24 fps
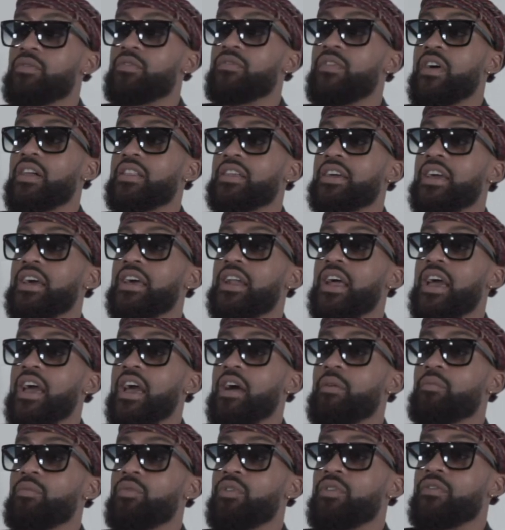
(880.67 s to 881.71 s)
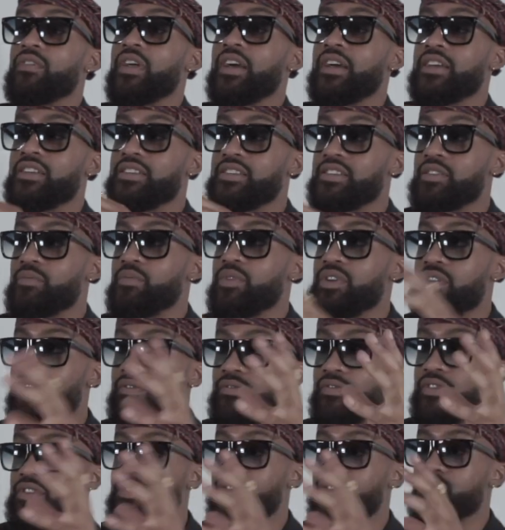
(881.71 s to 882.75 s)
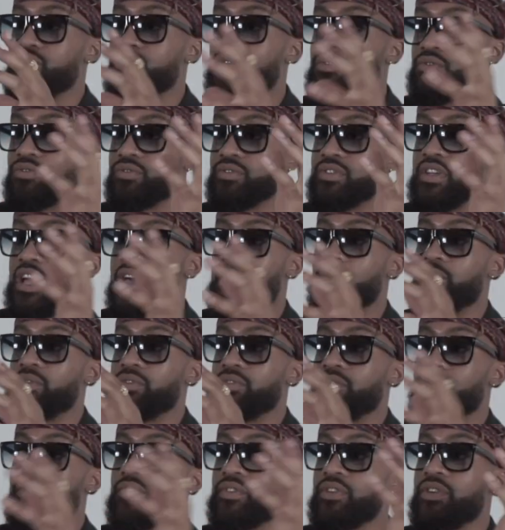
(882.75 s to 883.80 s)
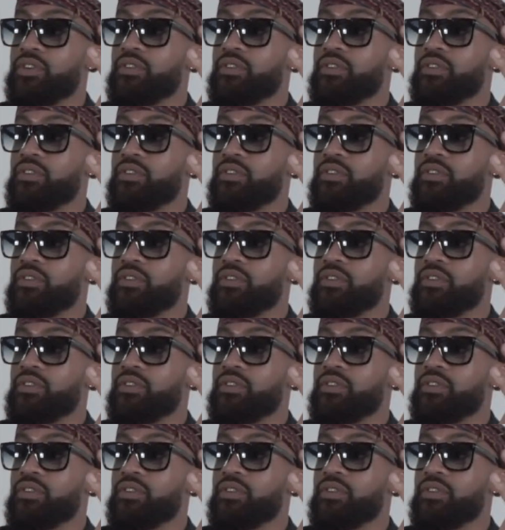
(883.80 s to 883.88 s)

and we finally kind of had more of like a semi-conventional type of